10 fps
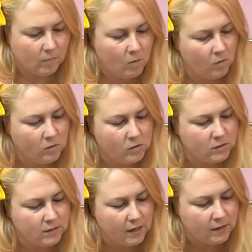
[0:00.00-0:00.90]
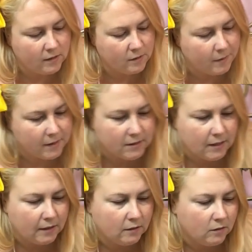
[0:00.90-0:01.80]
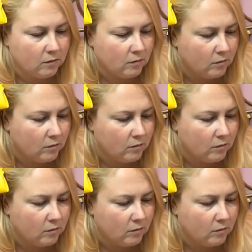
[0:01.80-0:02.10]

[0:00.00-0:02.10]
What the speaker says: No, I didn't say anything about a stand.